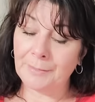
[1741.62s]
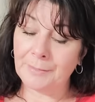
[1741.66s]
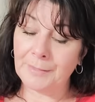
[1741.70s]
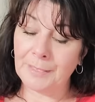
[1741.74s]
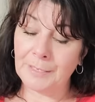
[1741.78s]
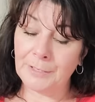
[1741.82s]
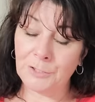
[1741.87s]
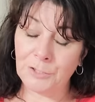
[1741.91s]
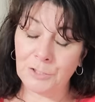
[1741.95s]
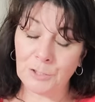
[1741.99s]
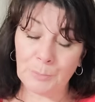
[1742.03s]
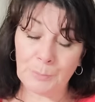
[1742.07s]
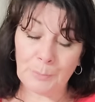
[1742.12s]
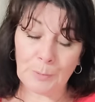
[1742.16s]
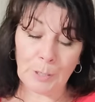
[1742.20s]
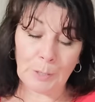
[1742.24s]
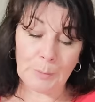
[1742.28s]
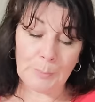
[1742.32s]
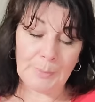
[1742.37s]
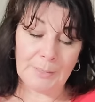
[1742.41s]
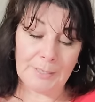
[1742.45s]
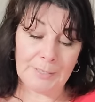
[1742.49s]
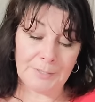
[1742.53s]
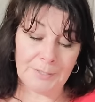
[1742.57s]
It's your
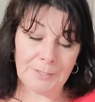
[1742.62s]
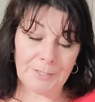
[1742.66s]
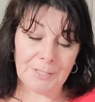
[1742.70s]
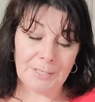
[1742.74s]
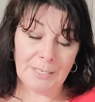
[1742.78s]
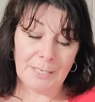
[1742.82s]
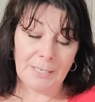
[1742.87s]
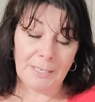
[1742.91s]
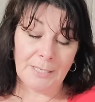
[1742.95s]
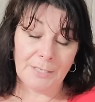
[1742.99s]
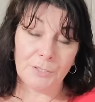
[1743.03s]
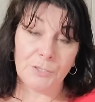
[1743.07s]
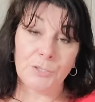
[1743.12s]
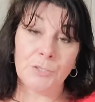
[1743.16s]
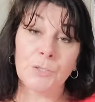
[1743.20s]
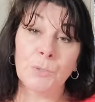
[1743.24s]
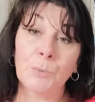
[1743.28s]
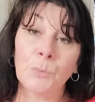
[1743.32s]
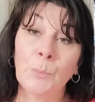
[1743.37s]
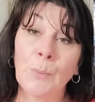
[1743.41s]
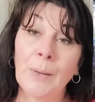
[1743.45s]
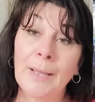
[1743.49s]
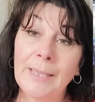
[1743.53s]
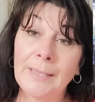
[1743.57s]
purpose. It's the
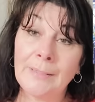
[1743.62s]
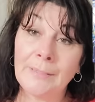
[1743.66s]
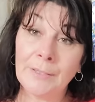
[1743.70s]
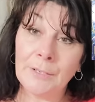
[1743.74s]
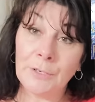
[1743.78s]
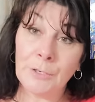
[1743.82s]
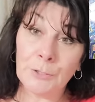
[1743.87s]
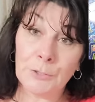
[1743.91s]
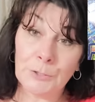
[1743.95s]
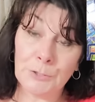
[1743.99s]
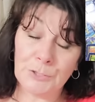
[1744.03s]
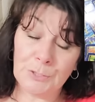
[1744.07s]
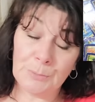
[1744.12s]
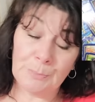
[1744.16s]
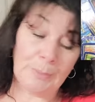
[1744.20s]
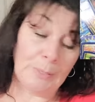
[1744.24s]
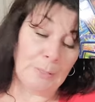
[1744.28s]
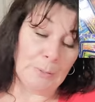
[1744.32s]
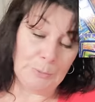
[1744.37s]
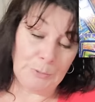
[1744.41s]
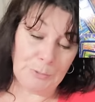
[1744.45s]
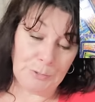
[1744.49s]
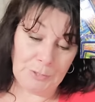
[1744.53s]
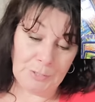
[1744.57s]
way that you're
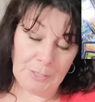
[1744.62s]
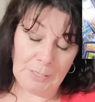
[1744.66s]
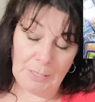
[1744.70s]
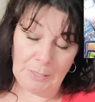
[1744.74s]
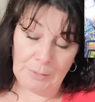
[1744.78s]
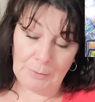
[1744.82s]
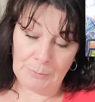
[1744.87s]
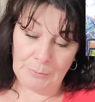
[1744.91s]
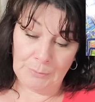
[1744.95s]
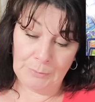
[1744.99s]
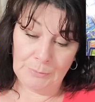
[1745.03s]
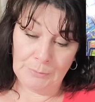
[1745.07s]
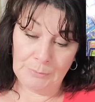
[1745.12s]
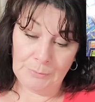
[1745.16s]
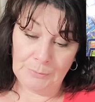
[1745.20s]
supposed to go.